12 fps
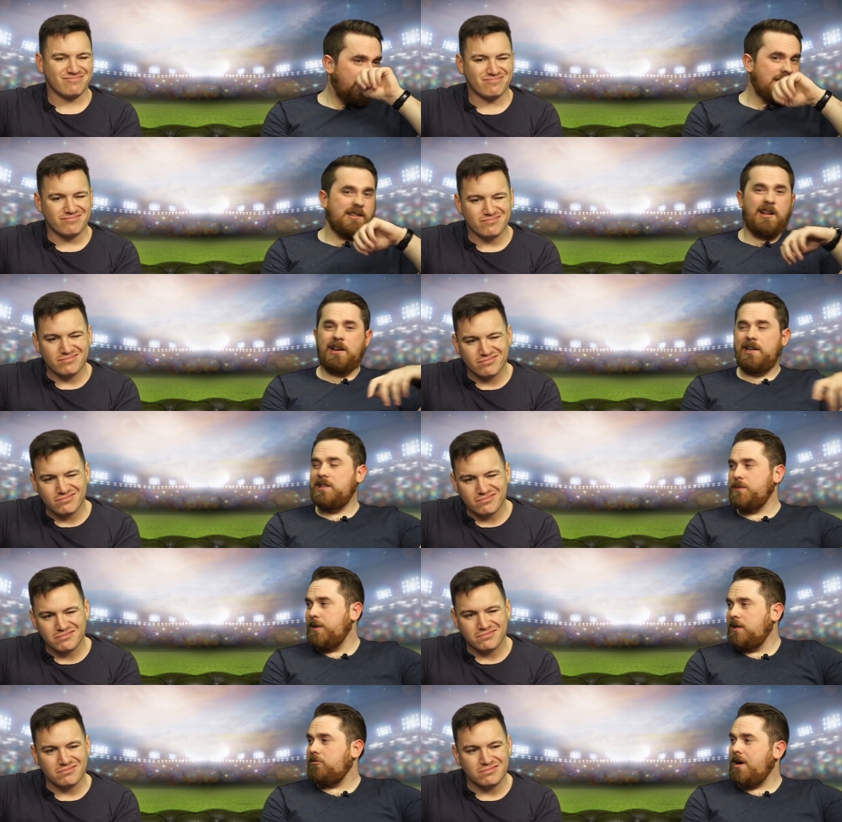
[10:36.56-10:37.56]
Speaker 1: It's likely
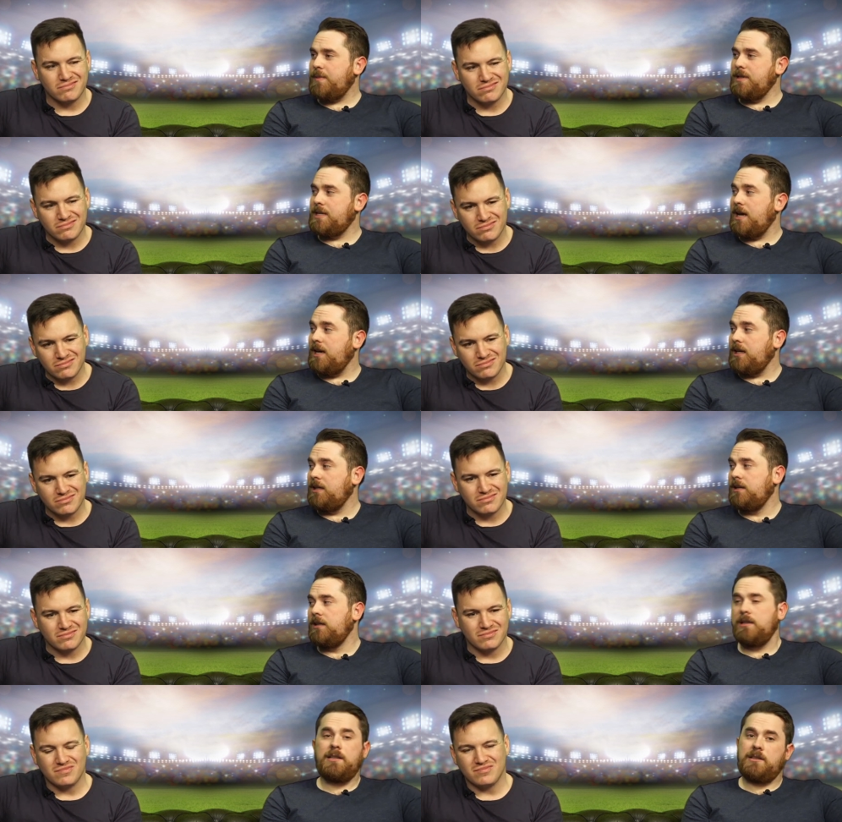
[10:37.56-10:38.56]
to be a crappy day.
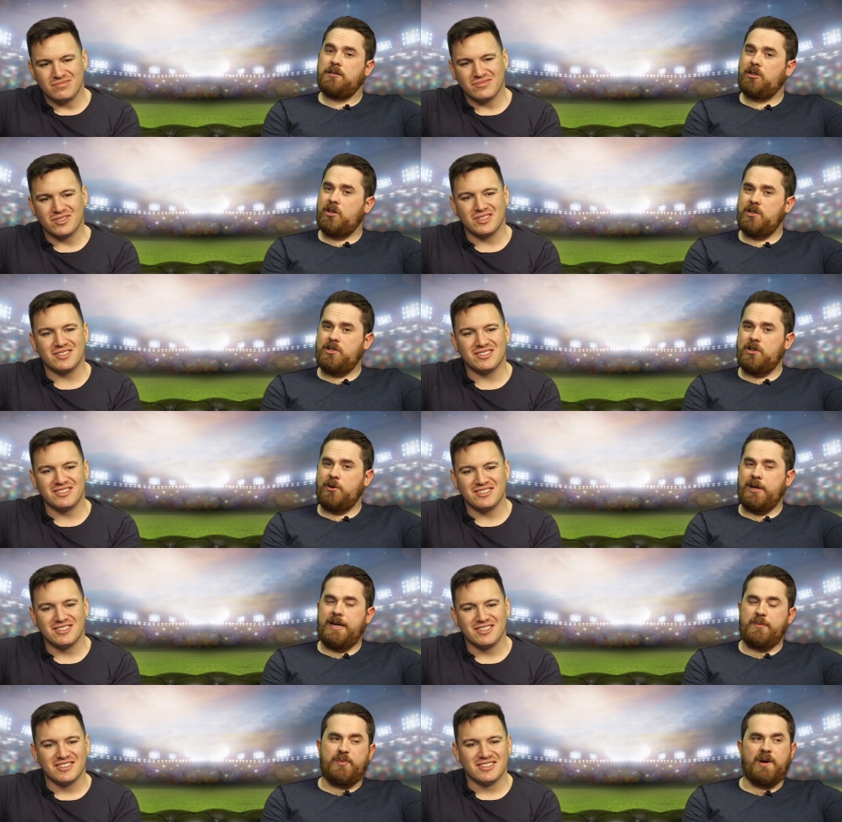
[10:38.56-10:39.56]
Could do
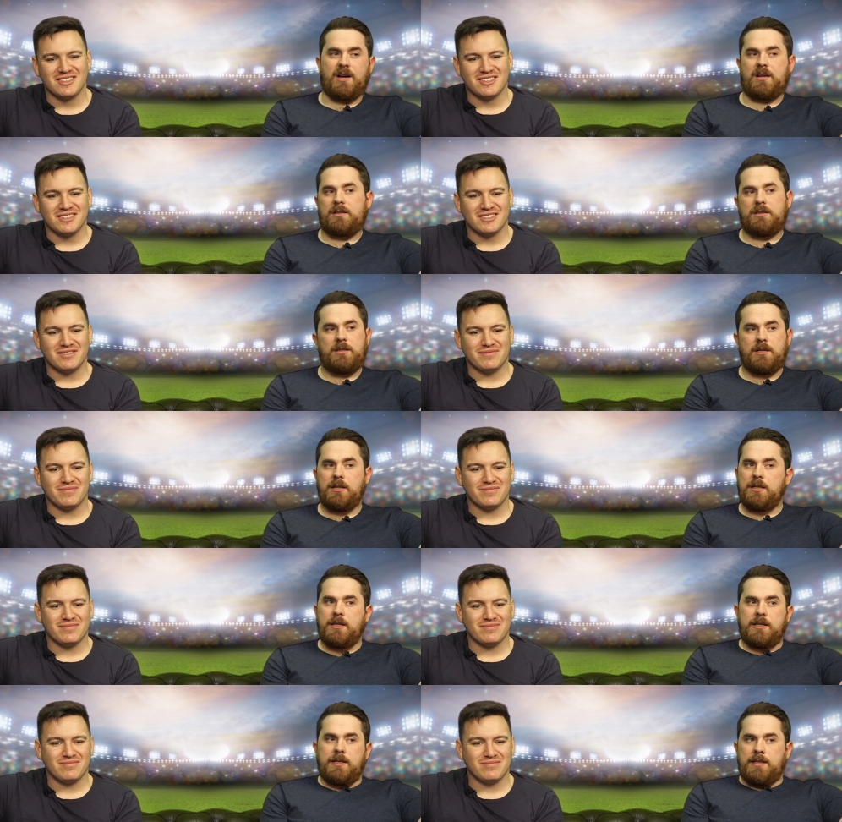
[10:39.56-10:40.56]
it, but
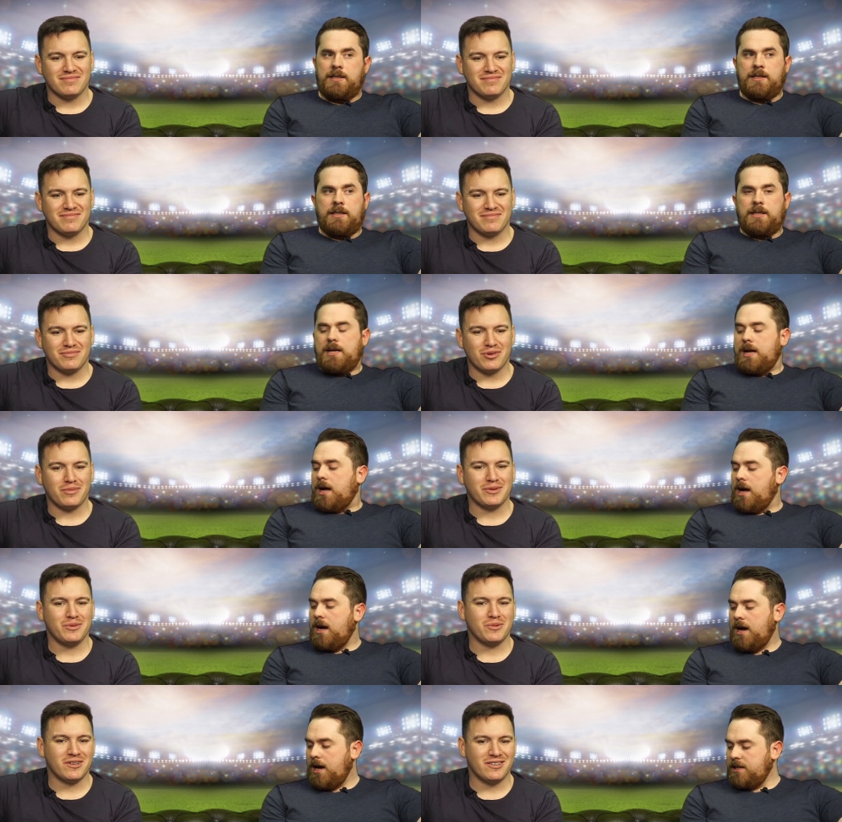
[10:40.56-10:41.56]

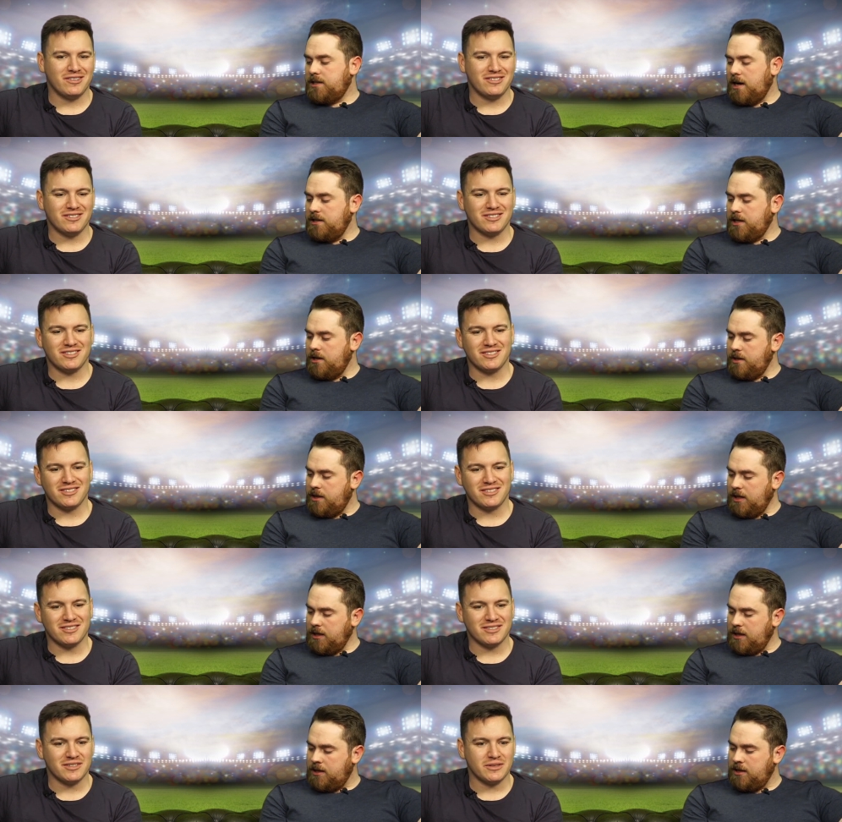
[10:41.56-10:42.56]
Probably I,
Speaker 2: d I don't
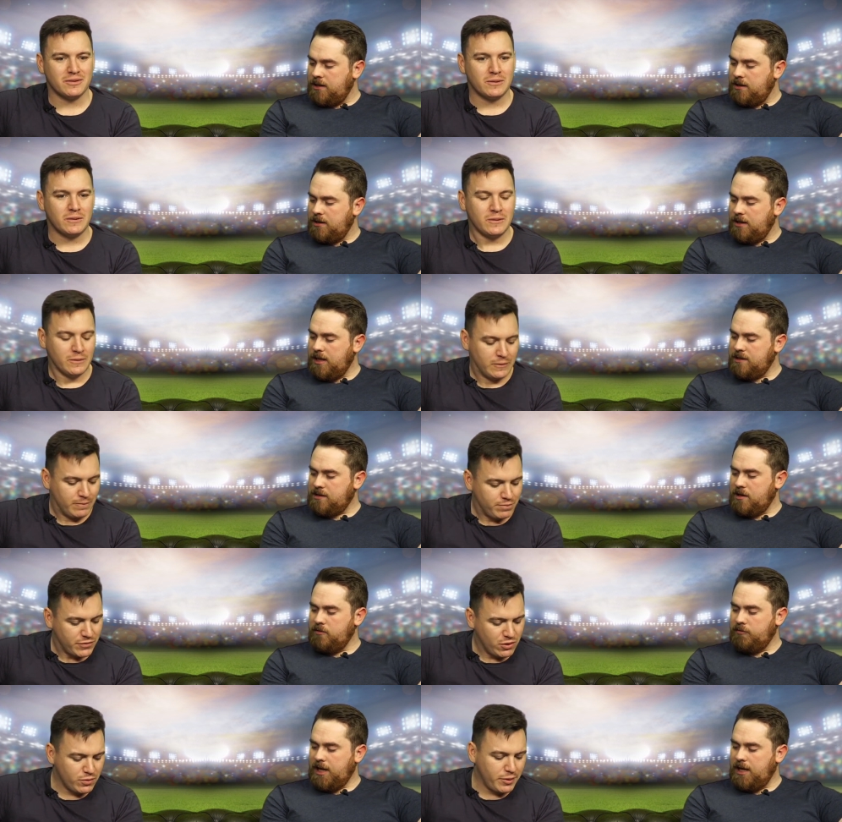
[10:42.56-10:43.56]
think it's
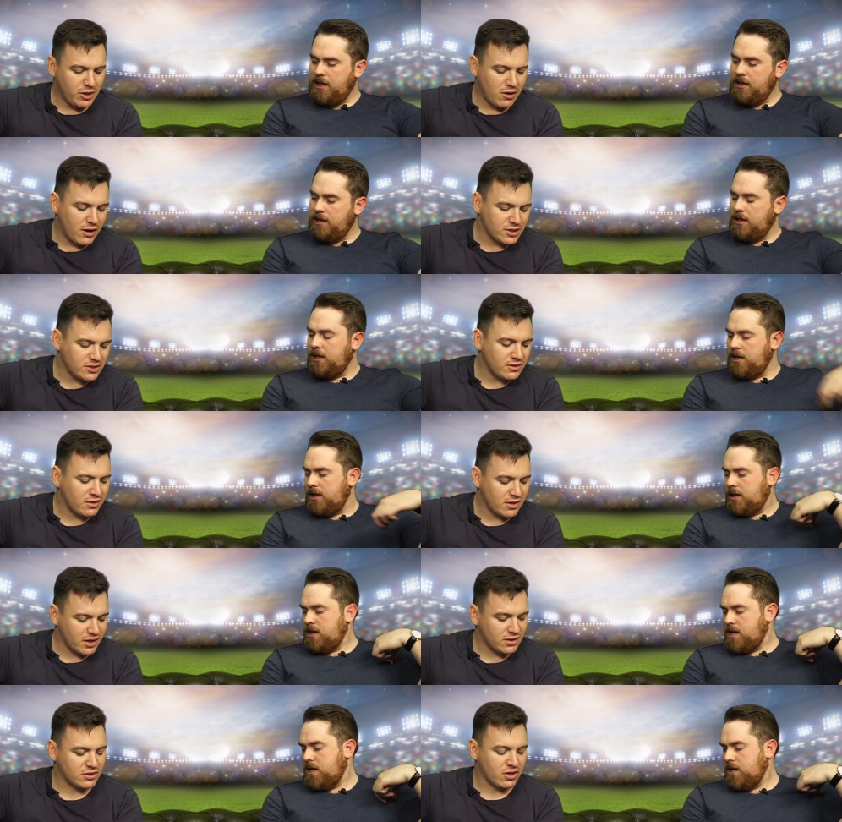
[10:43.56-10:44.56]
going to ring. It would be nice to
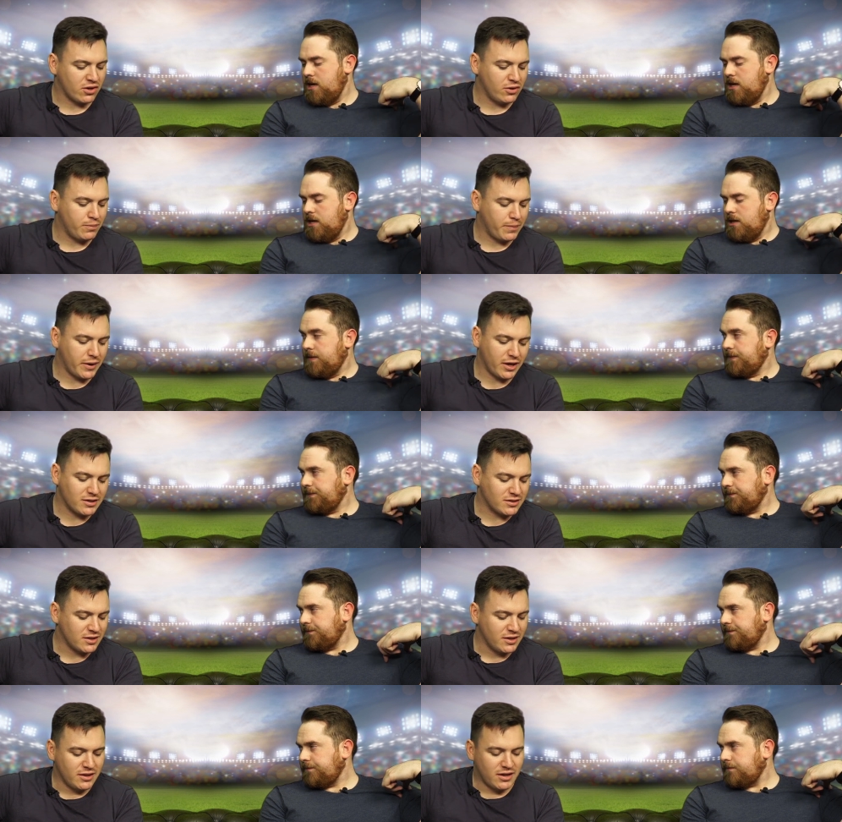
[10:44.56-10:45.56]
think so,
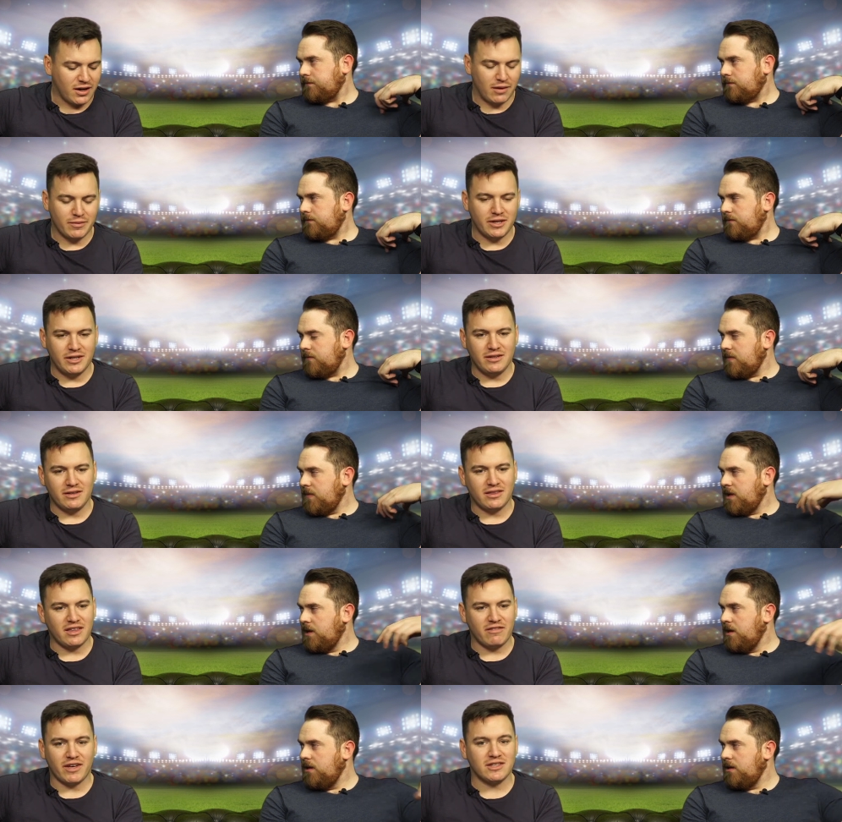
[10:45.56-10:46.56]
but I mean,
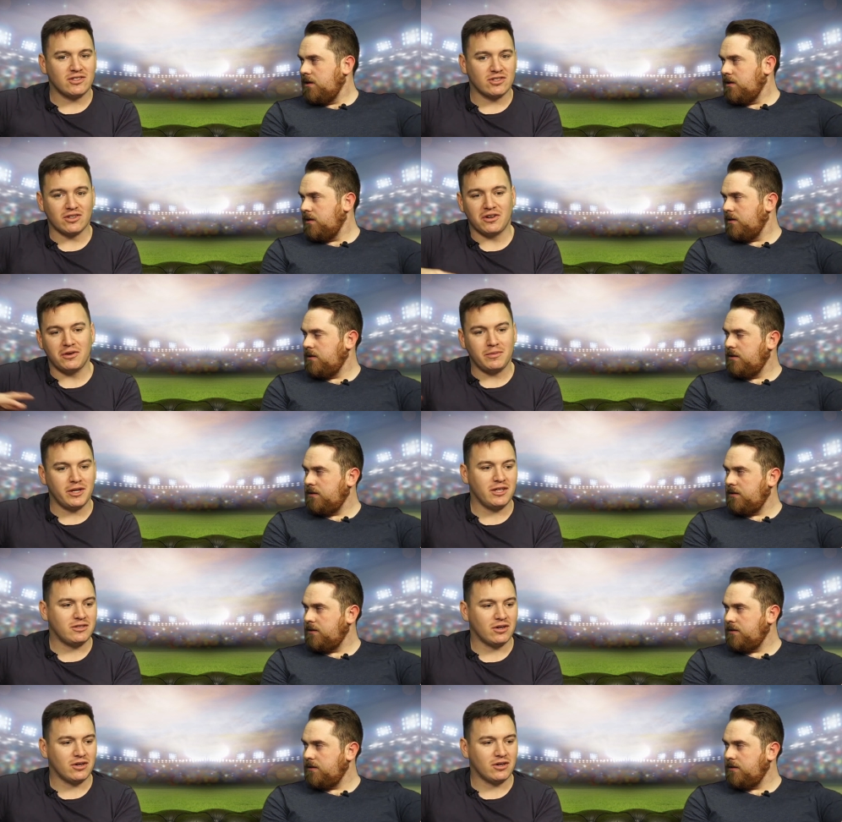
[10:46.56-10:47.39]
they've had so many